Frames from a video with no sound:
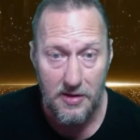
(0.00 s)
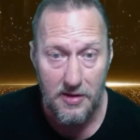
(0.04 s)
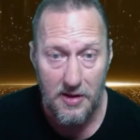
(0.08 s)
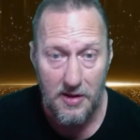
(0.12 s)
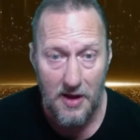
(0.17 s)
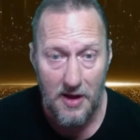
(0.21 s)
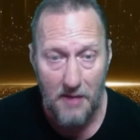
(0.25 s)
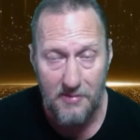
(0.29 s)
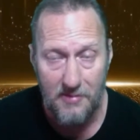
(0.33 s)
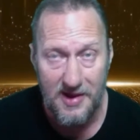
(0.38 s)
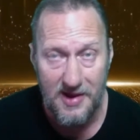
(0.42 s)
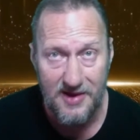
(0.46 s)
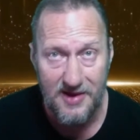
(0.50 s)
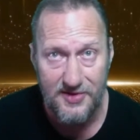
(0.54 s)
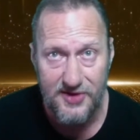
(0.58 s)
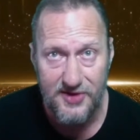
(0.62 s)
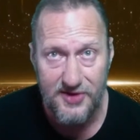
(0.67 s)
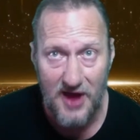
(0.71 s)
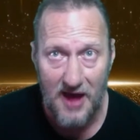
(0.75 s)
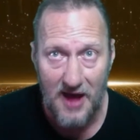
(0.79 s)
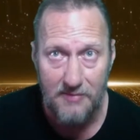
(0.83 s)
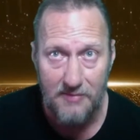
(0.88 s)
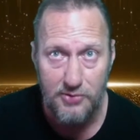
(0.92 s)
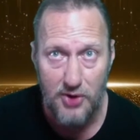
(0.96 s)
It's
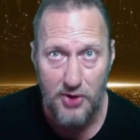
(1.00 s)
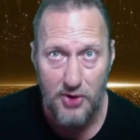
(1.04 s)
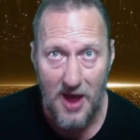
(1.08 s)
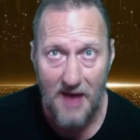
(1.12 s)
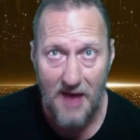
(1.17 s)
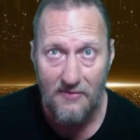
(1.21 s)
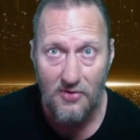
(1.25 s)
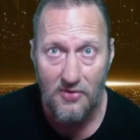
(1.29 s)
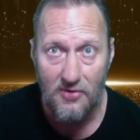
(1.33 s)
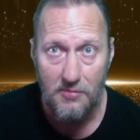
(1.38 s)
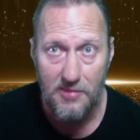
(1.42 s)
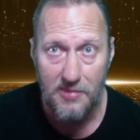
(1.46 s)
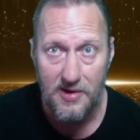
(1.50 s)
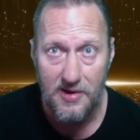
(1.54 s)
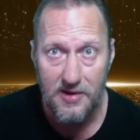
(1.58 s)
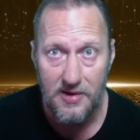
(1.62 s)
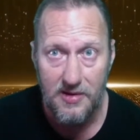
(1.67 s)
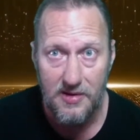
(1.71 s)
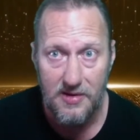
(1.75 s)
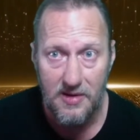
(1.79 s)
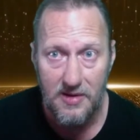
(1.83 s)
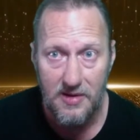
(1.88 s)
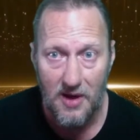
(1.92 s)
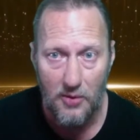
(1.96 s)
time travel, but
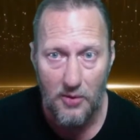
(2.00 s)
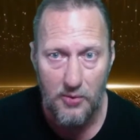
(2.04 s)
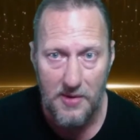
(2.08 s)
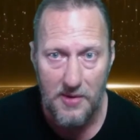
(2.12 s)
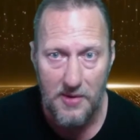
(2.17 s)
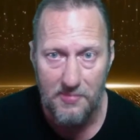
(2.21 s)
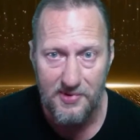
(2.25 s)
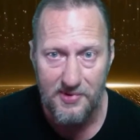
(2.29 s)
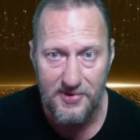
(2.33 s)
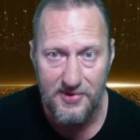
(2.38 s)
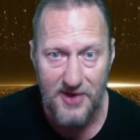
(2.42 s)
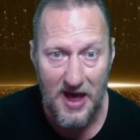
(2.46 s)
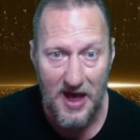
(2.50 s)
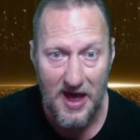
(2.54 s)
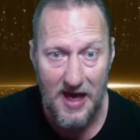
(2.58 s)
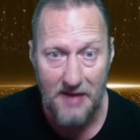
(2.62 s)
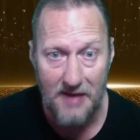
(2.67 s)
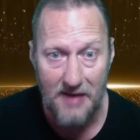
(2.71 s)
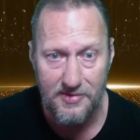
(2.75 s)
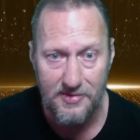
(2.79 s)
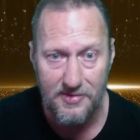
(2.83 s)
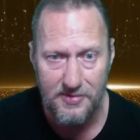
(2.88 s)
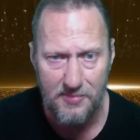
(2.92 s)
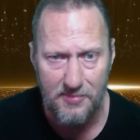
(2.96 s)
a rip in time
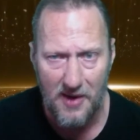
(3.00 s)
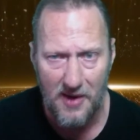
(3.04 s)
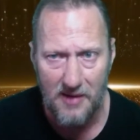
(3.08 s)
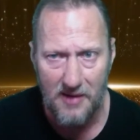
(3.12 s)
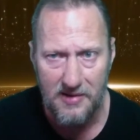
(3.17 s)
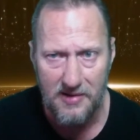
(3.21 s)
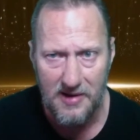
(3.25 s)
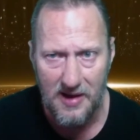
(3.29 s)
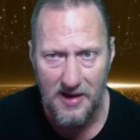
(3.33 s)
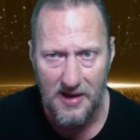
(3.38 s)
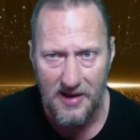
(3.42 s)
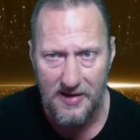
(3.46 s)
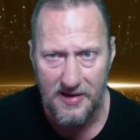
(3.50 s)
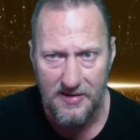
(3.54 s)
is probably like,